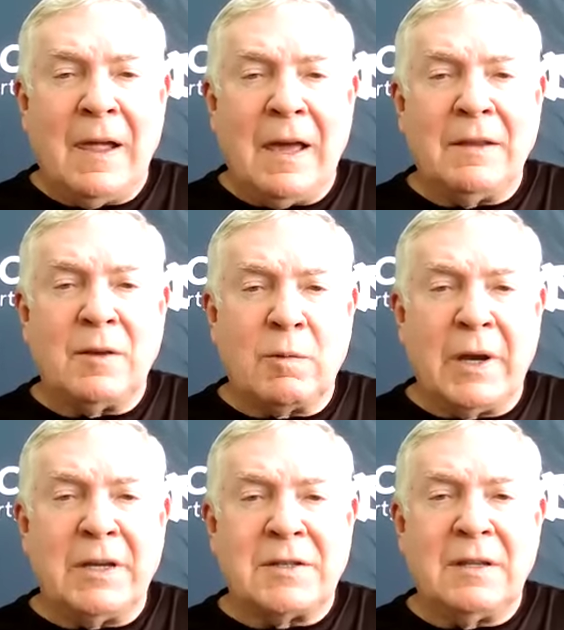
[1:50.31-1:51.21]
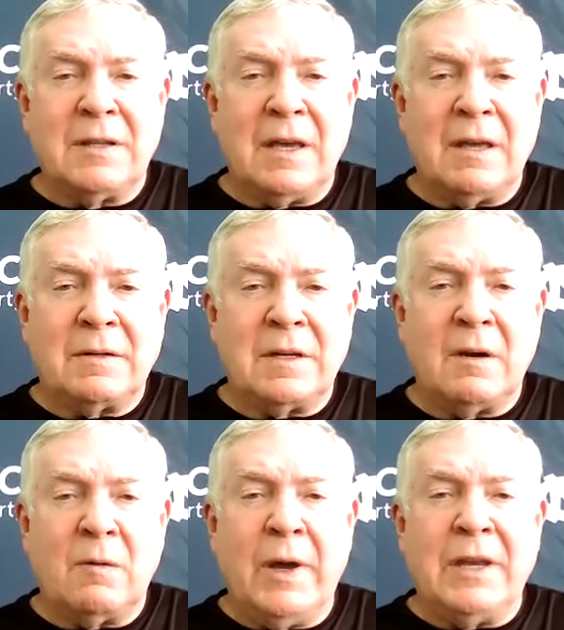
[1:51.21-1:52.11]
And the reason
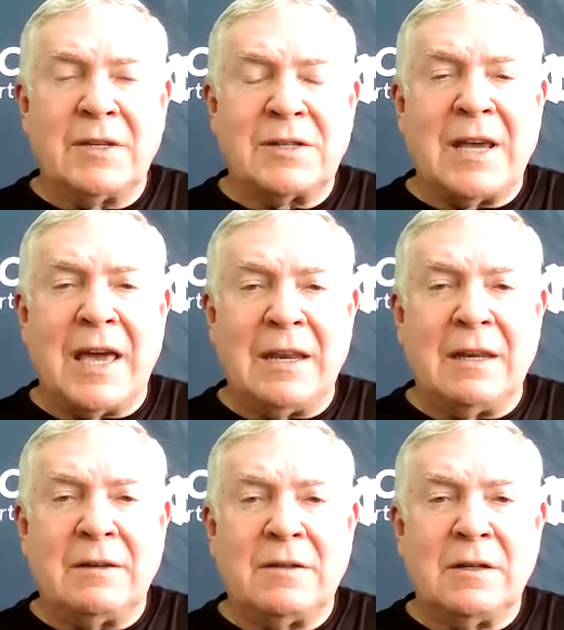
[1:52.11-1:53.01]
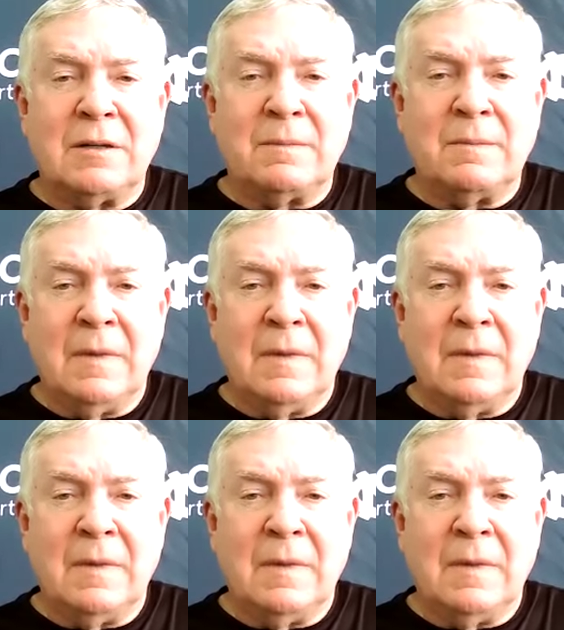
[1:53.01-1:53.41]
that we decided to